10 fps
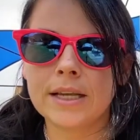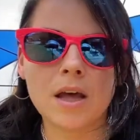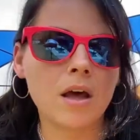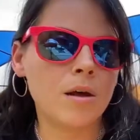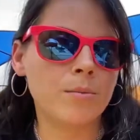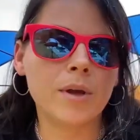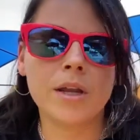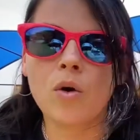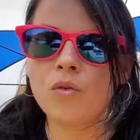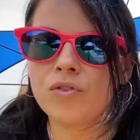
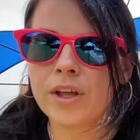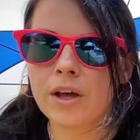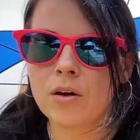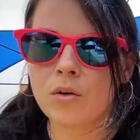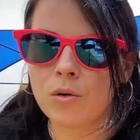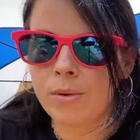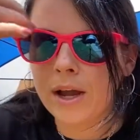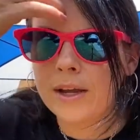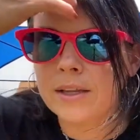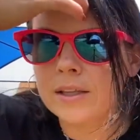and hopefully I'll go
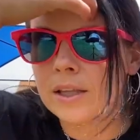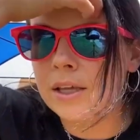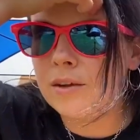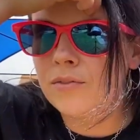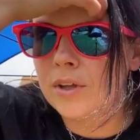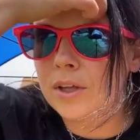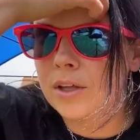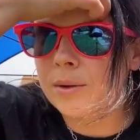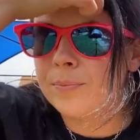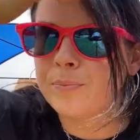back and leave a